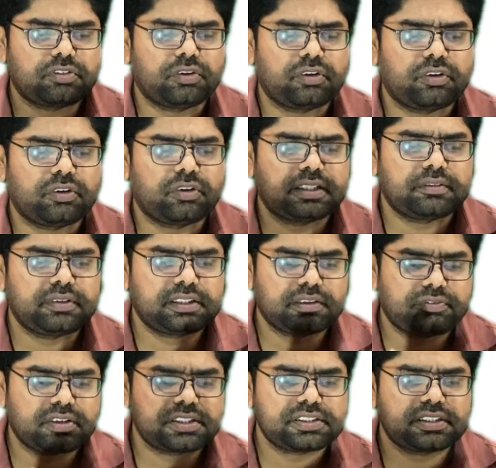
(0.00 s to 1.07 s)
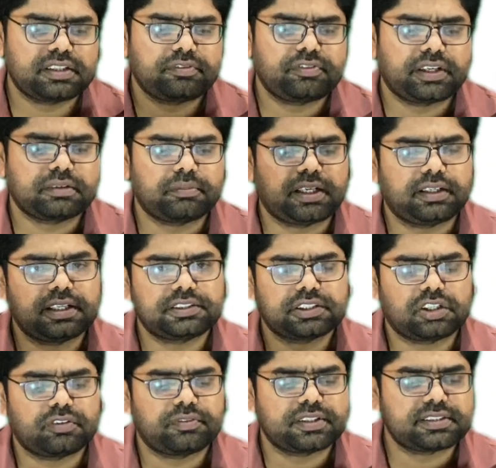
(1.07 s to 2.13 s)
the following step. In the first step,
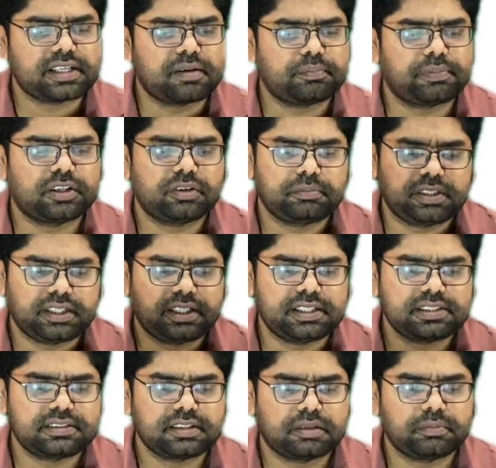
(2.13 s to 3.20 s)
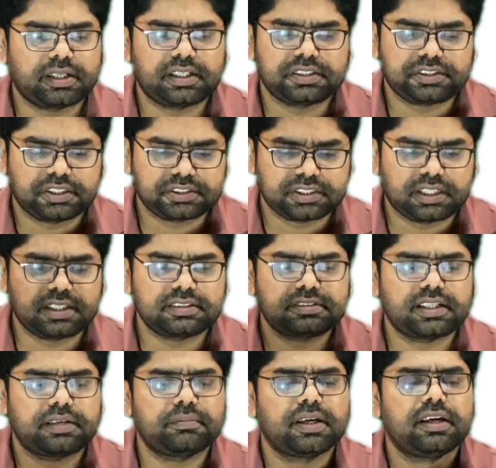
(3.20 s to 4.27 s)
fragmentation of a sample of DNA is done by restriction
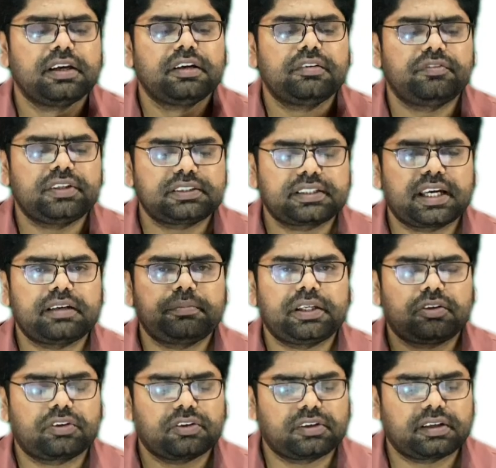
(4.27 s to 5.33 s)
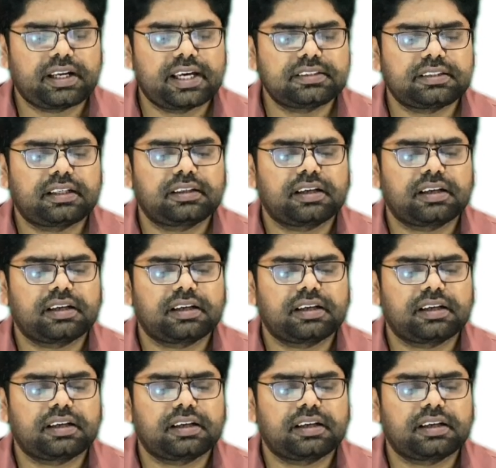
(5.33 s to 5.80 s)
enzyme, which can be recognized